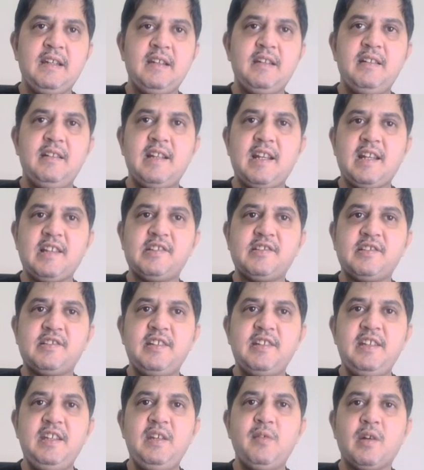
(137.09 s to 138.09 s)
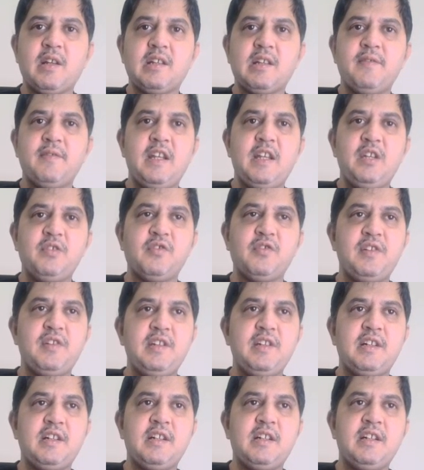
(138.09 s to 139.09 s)
Let us see what are the values over
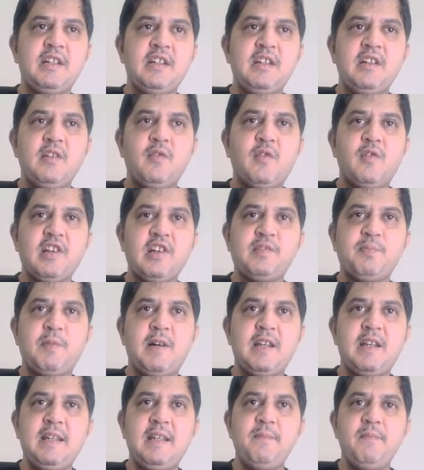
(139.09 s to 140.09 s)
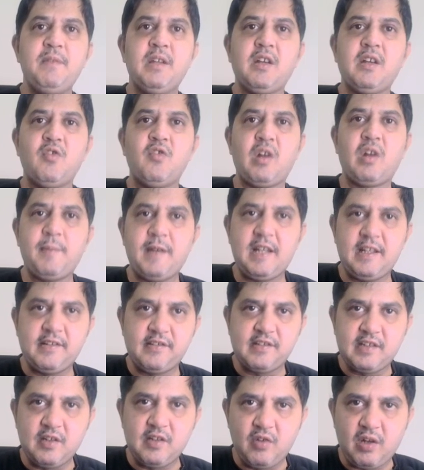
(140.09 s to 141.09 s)
here. What is small m? The counterbalance.
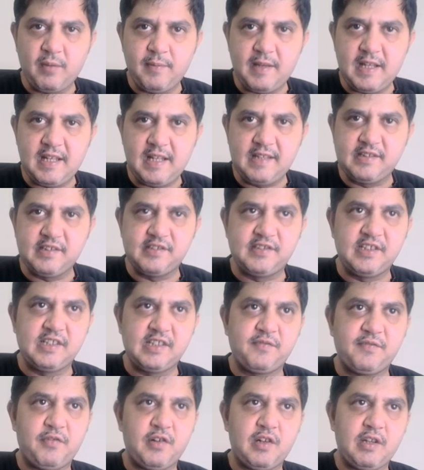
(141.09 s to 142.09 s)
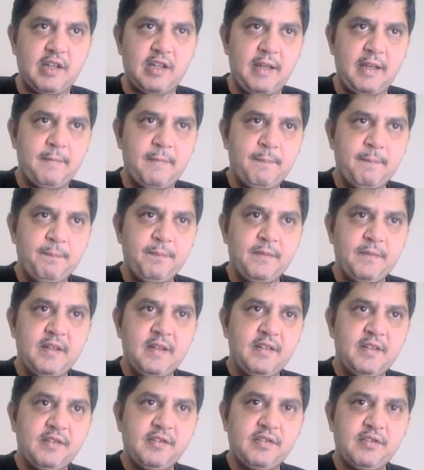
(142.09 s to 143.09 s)
Counterbalance is 640.
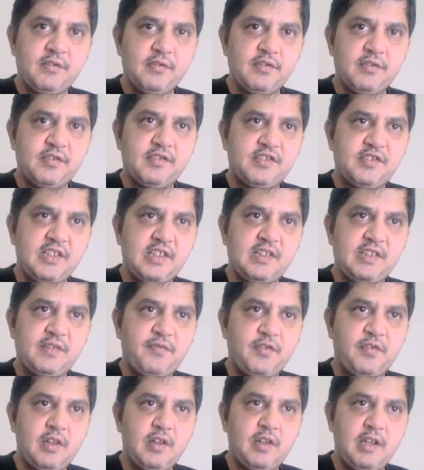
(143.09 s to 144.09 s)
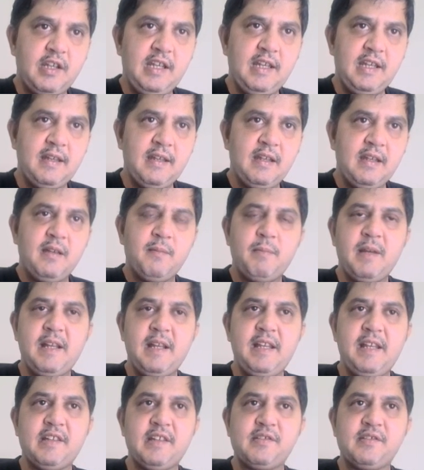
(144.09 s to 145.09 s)
So 640
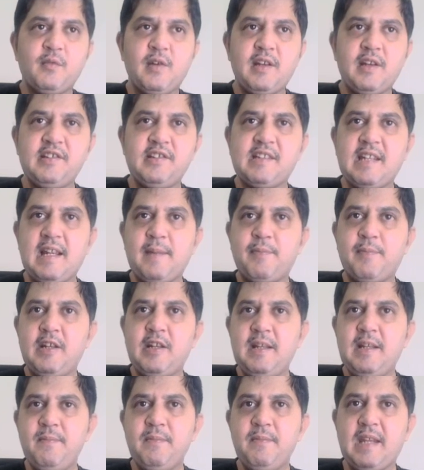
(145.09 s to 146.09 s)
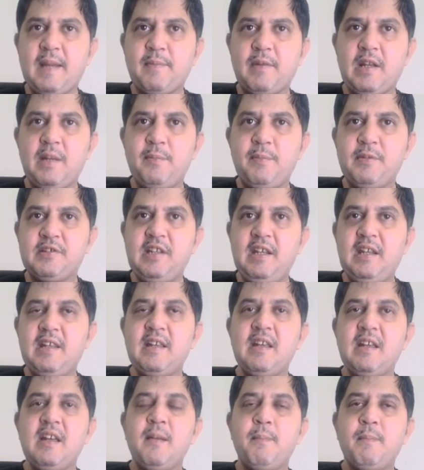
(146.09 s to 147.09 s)
minus, what is this capital M? Capital M is the
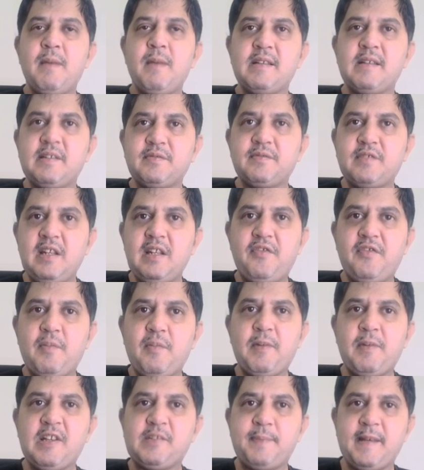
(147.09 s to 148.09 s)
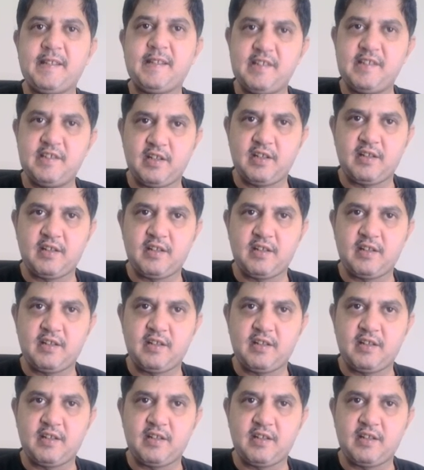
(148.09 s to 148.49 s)
mass of the lift plus passenger.